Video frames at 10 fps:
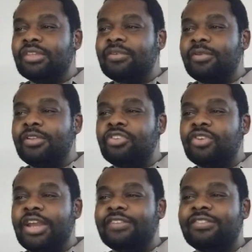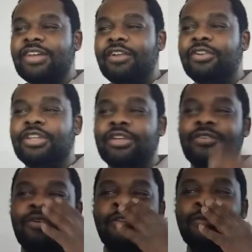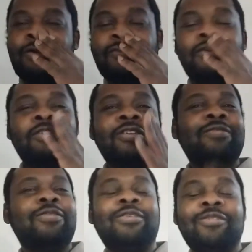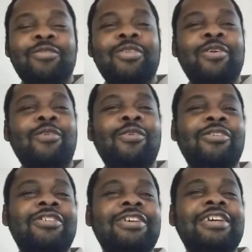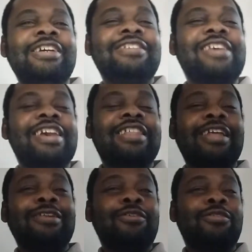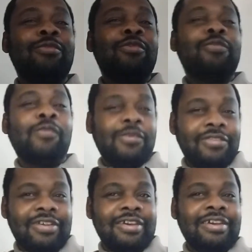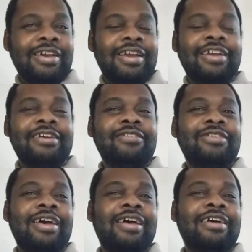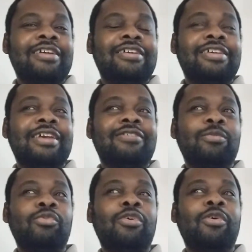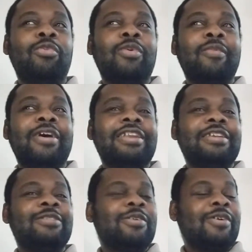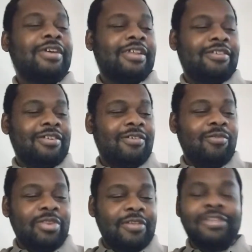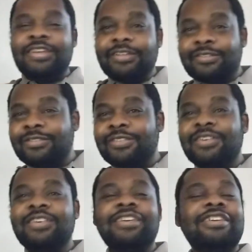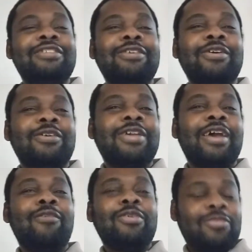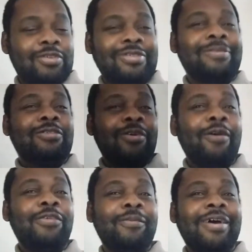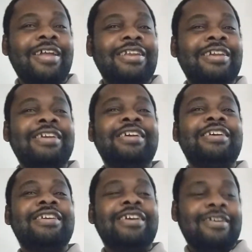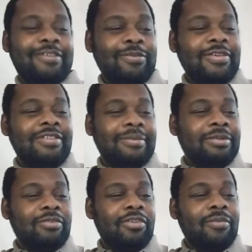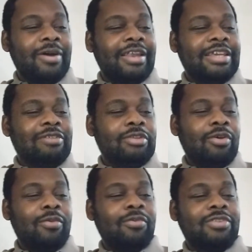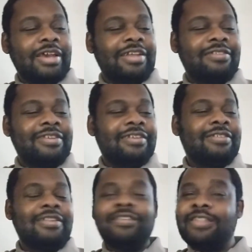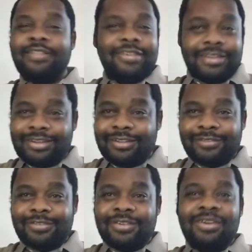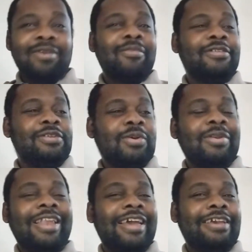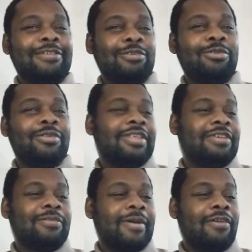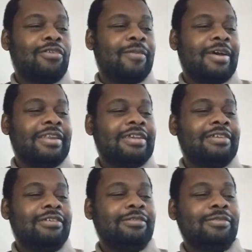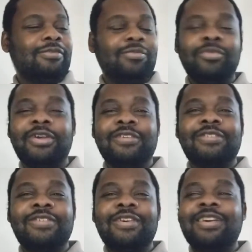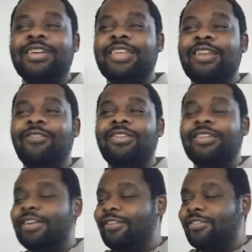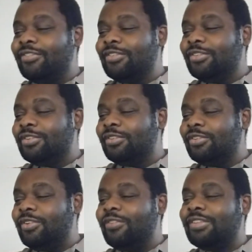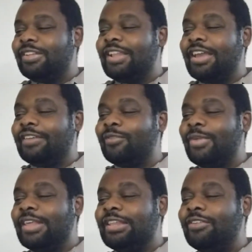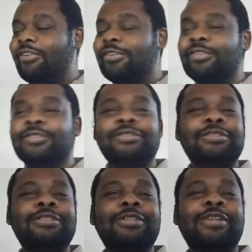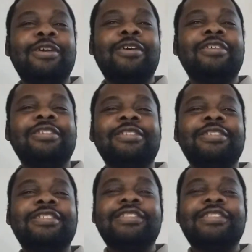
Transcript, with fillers: Someone trans is not hurting you whatsoever, except for the whole saying that looks the most important thing. I had, uh, yeah, something wrong with my body, so I got, you know, nothing is. So, yeah, if something's wrong with your body, yeah, if you think something's wrong with your body, even though science says that nothing is, but you don't like certain things about your body mm, because they don't, you know, you, you don't like the way they look, mm-hmm. you know.